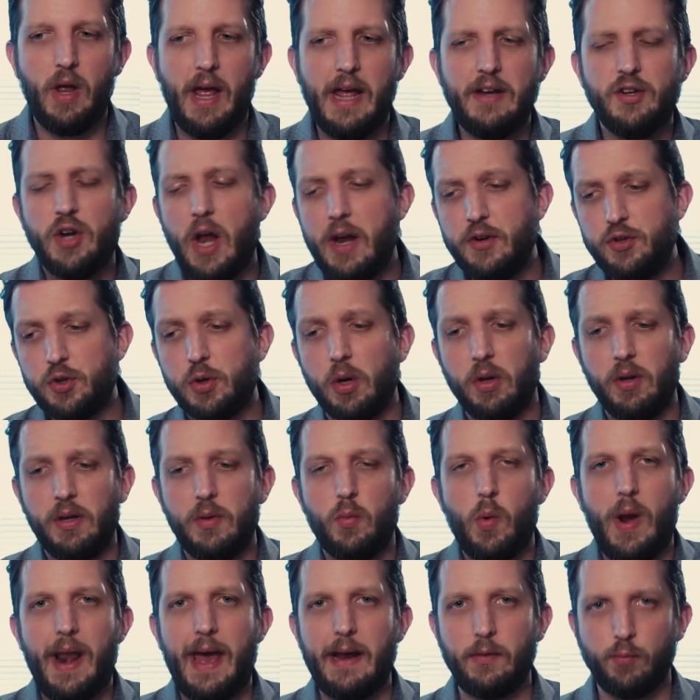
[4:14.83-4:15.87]
And truly,
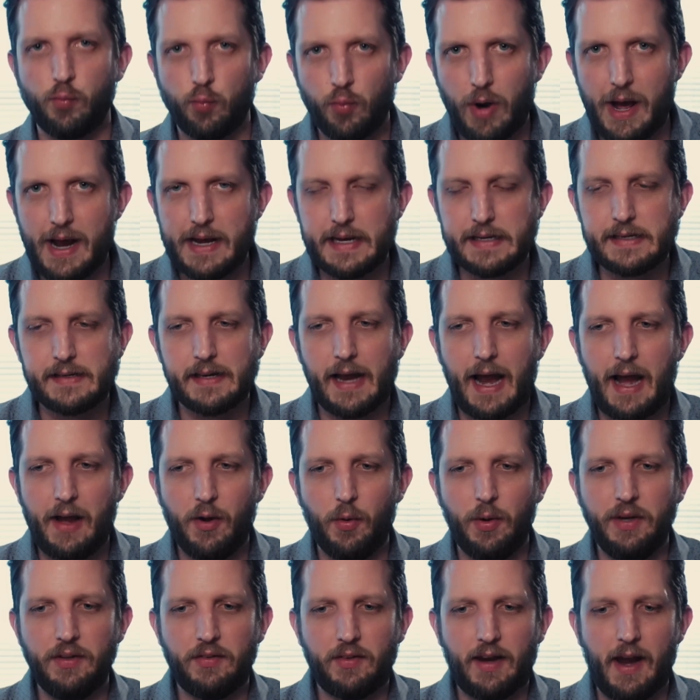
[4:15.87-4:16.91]
when I write, I
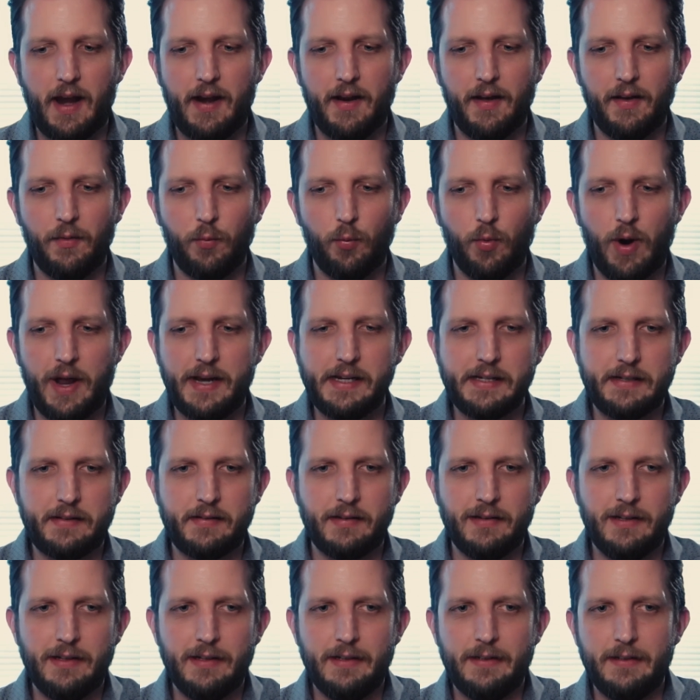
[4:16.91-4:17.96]
always kind of
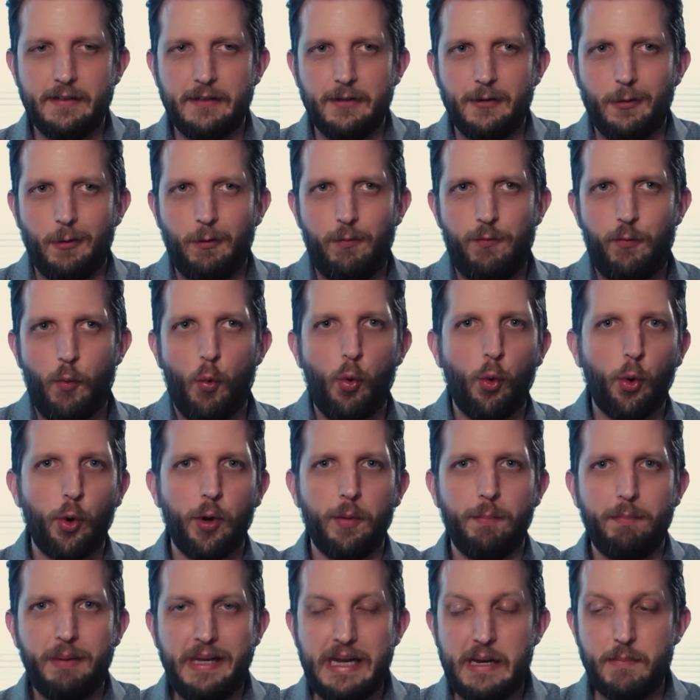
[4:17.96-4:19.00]
write
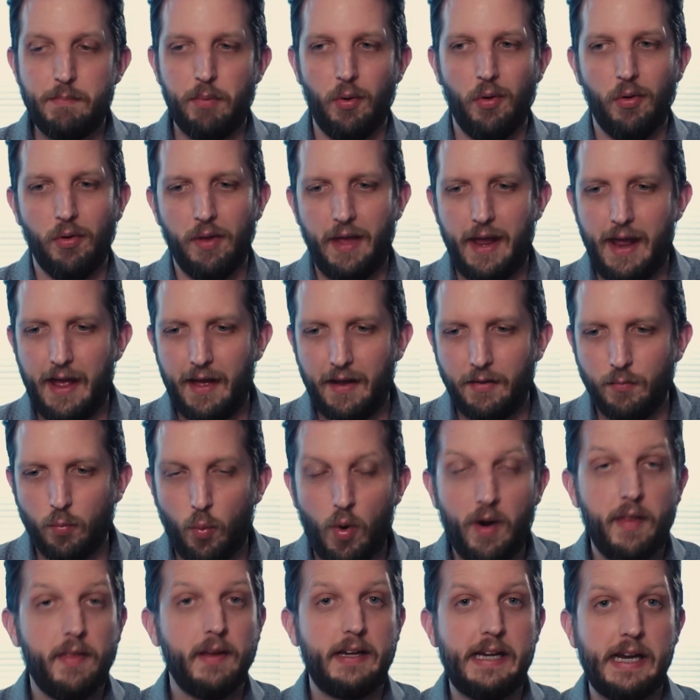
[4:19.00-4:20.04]
for people. And
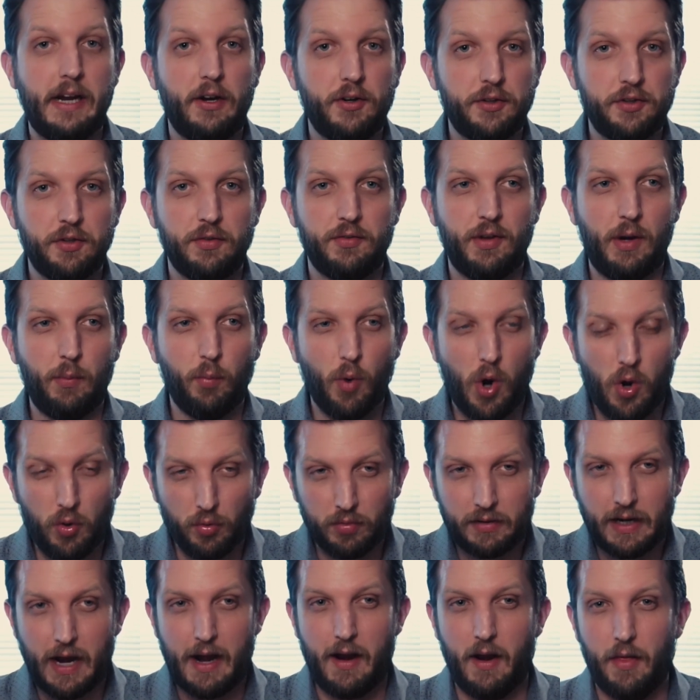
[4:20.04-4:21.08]
one of the characters I
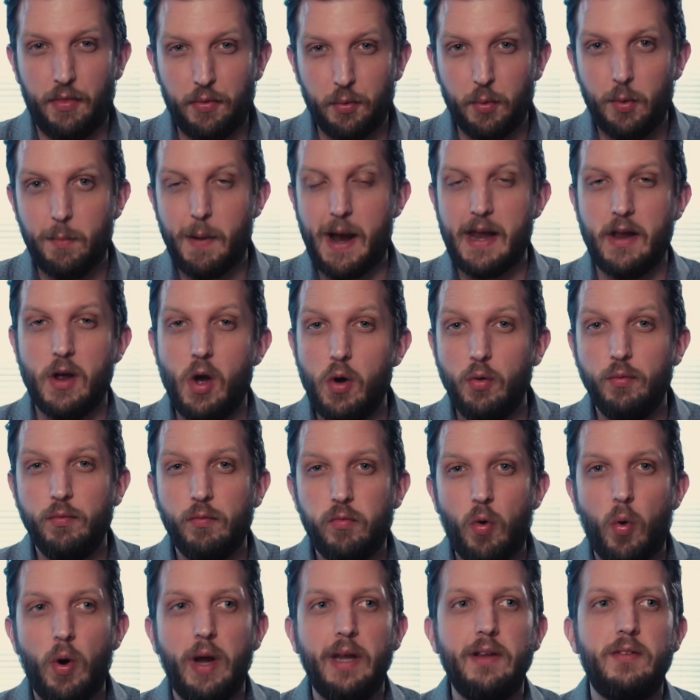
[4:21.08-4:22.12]
wrote kind of through my own
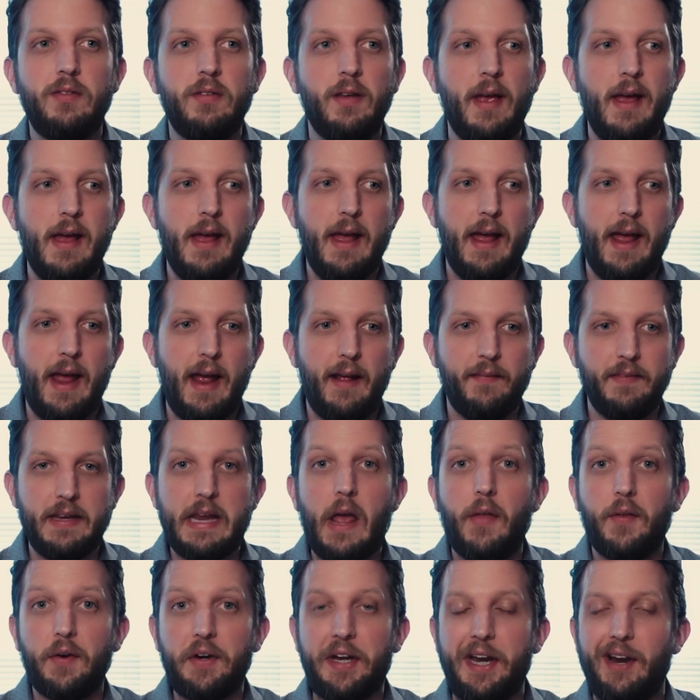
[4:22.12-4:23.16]
voice, and the
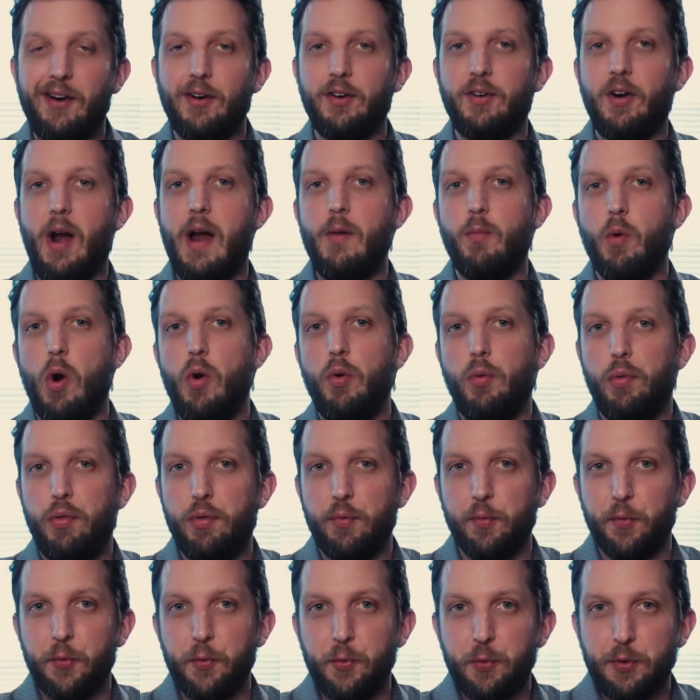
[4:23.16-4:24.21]
other character I wrote
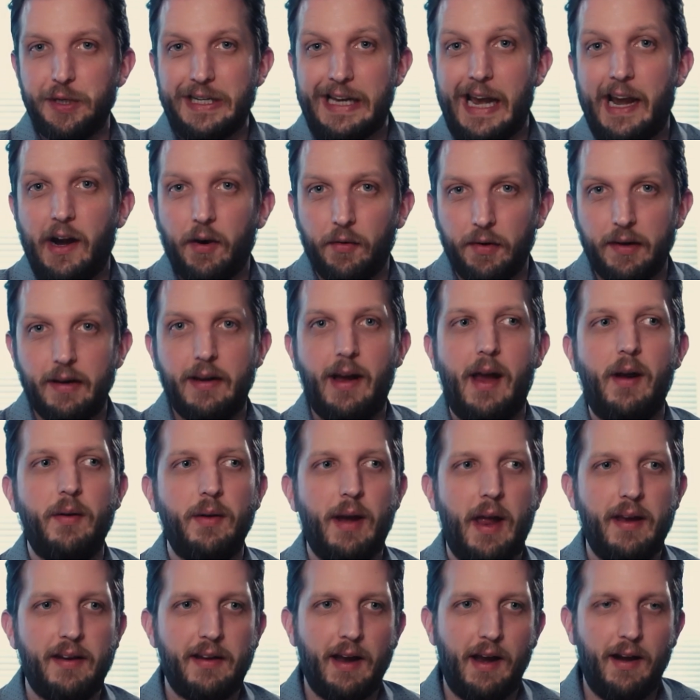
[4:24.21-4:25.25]
through Gary.
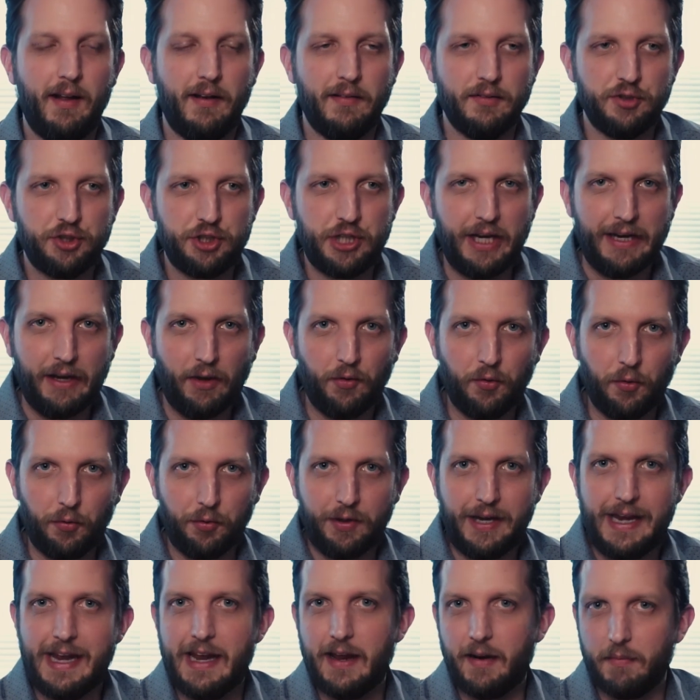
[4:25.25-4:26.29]
I kind of
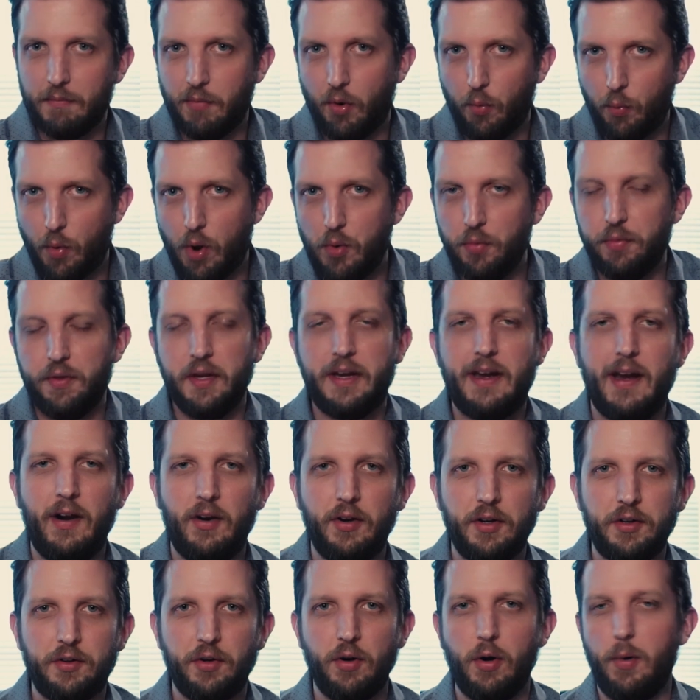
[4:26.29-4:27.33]
channeled him or wrote the
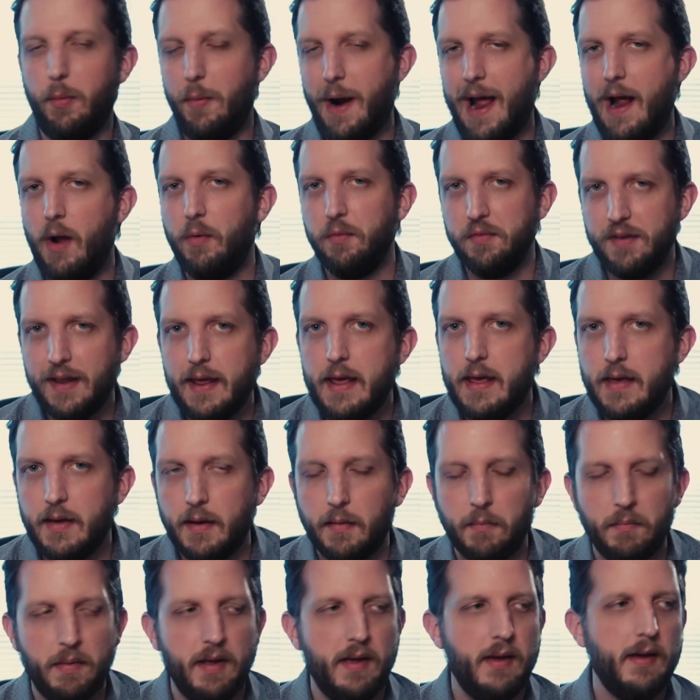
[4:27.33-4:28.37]
character around
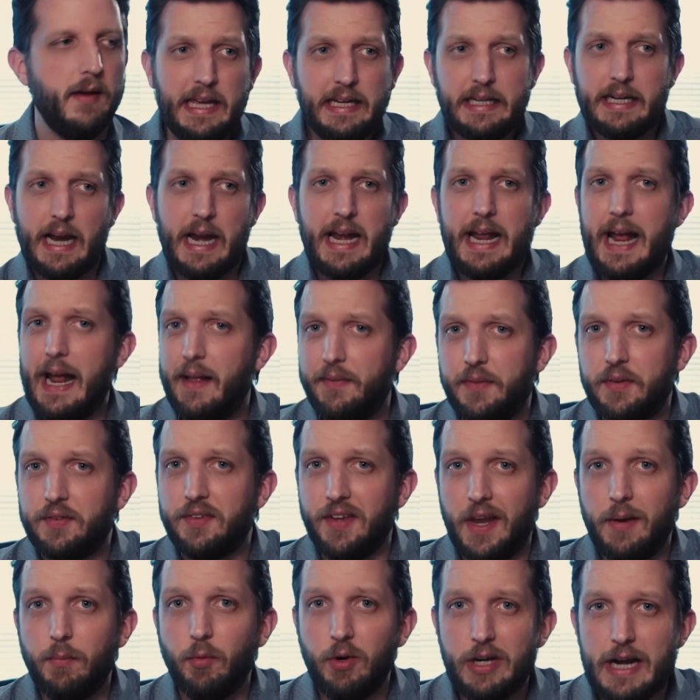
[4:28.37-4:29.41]
him. He kind of had the
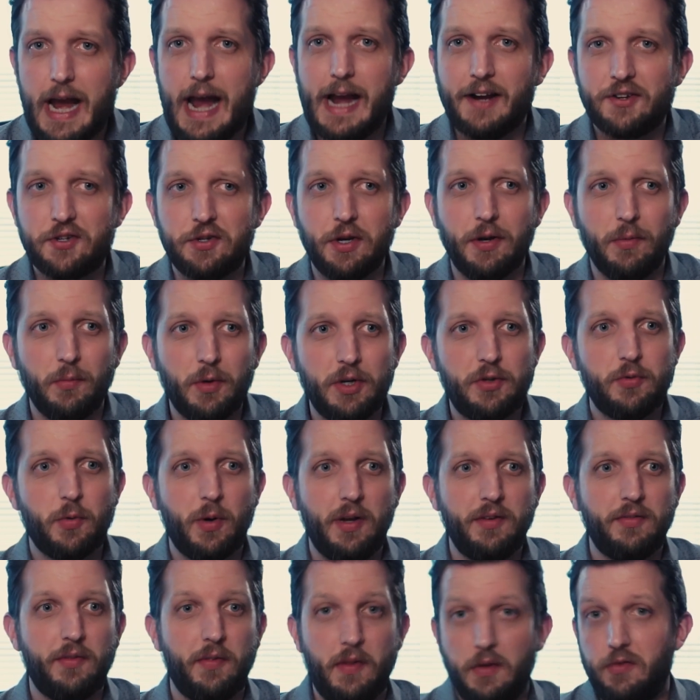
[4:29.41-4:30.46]
same reaction, which
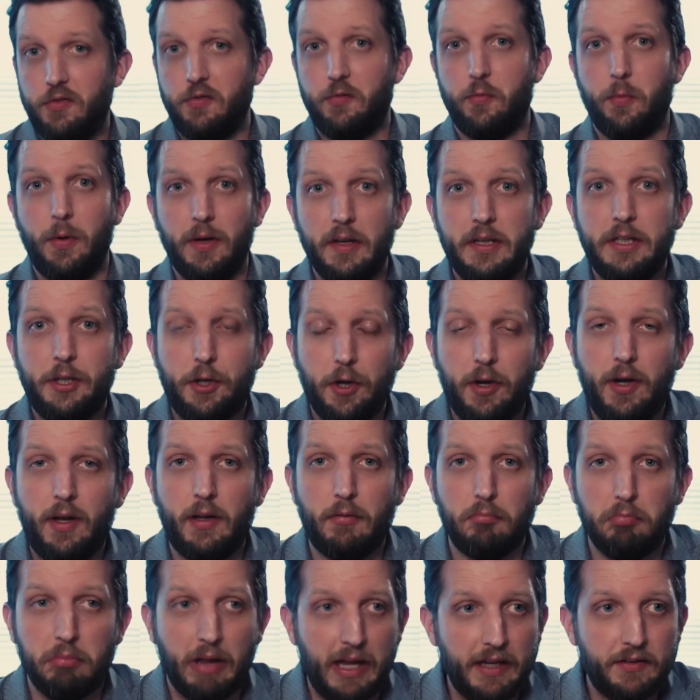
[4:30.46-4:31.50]
was, this is really
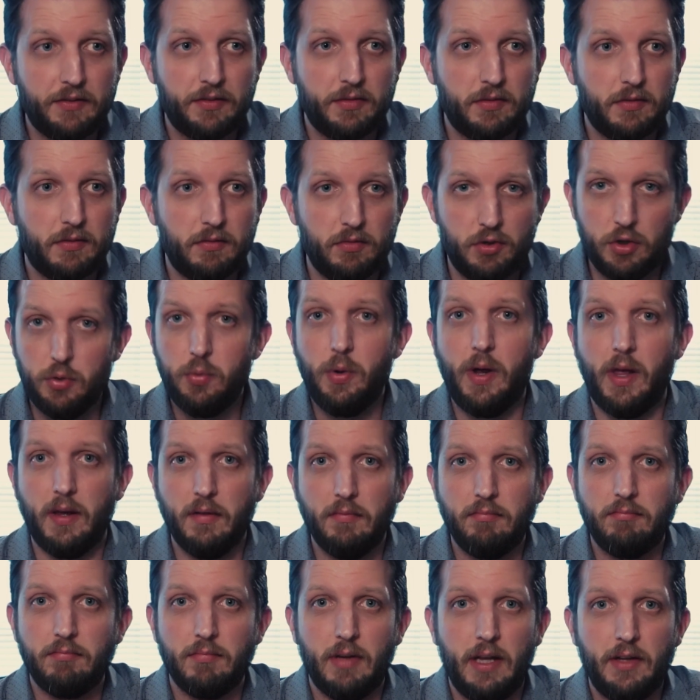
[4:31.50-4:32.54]
good. Let's do it.
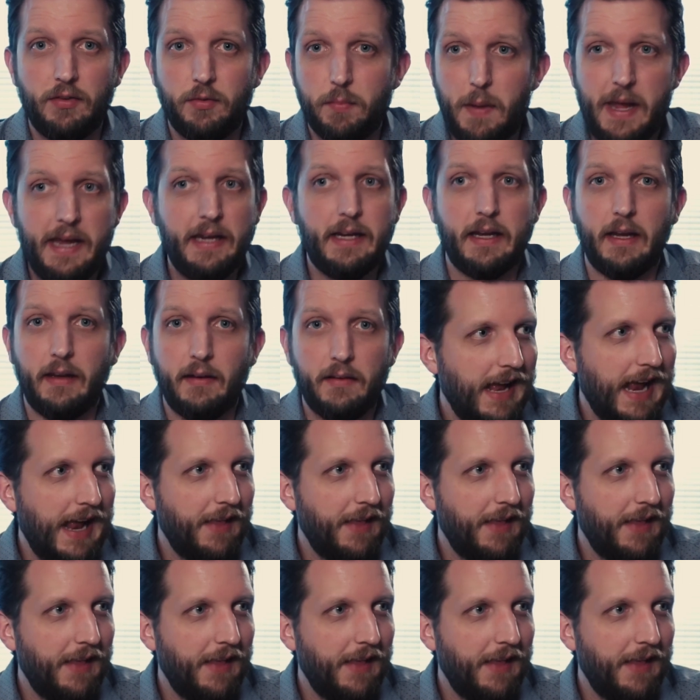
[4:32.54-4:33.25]
Let's make it.